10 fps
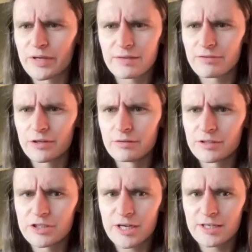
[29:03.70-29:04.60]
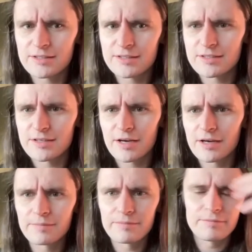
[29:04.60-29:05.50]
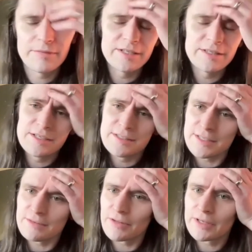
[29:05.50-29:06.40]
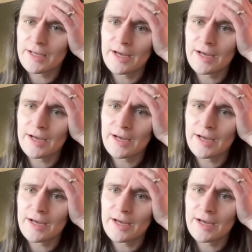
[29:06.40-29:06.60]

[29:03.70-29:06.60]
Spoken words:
we give youth a chance, and stuff like